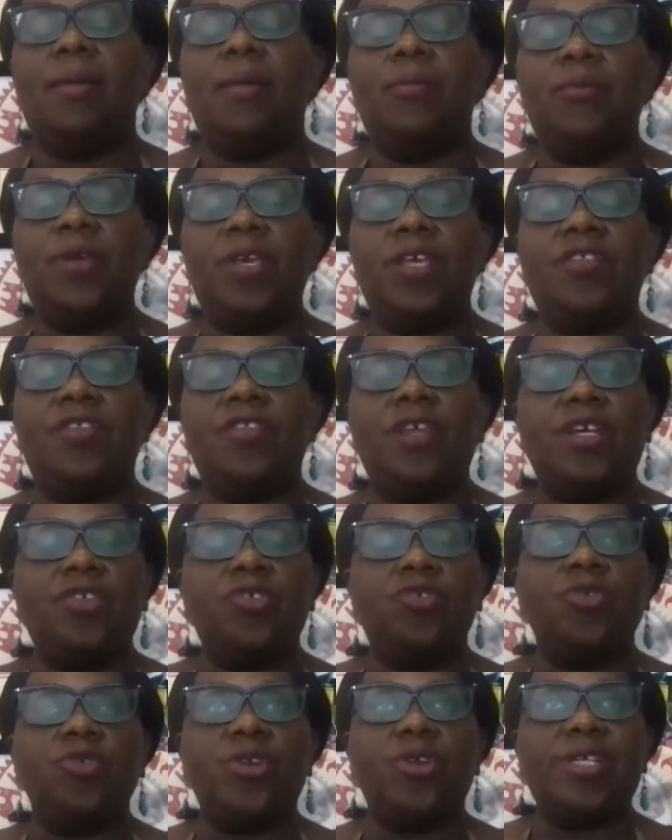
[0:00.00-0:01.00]
with a
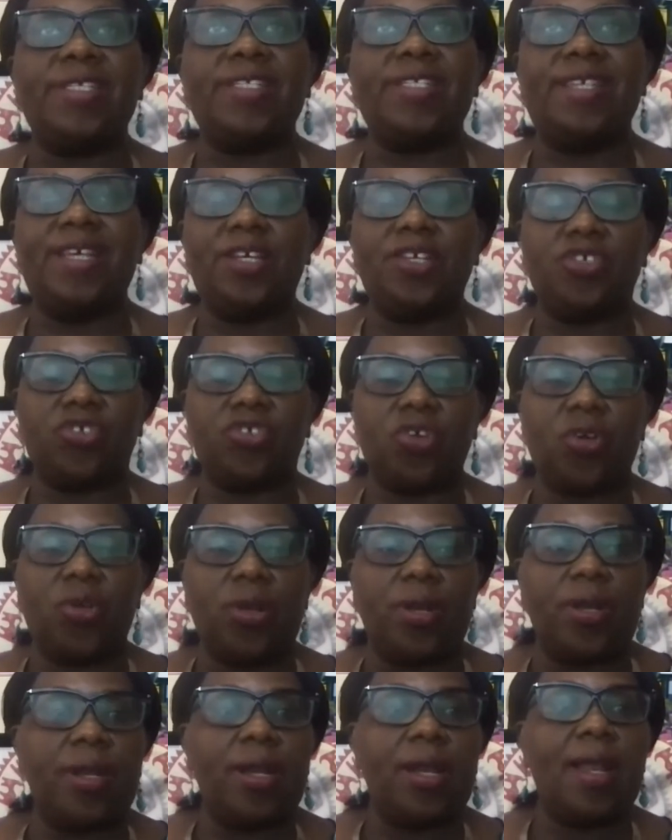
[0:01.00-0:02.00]

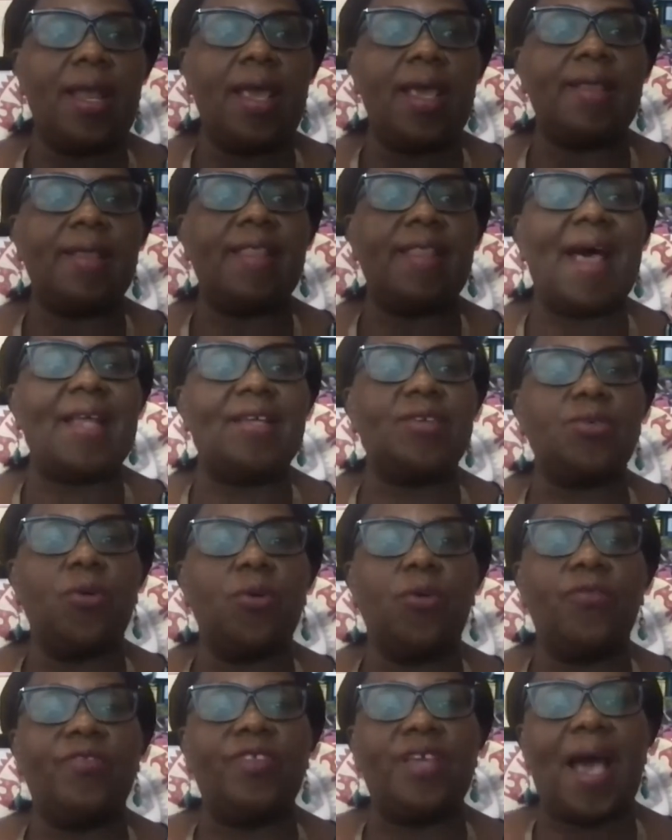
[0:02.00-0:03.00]
jurisdiction like that
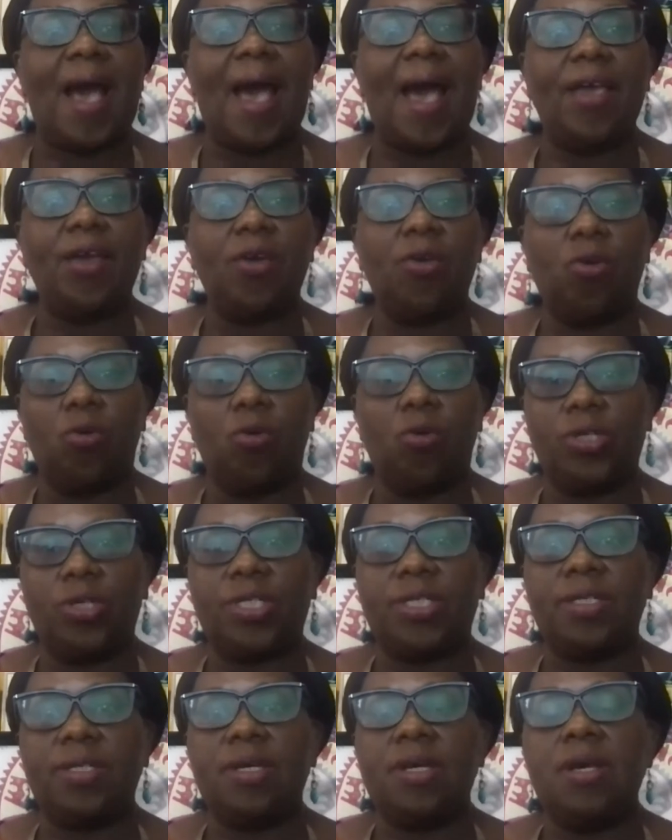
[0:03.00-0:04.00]
of the High Court.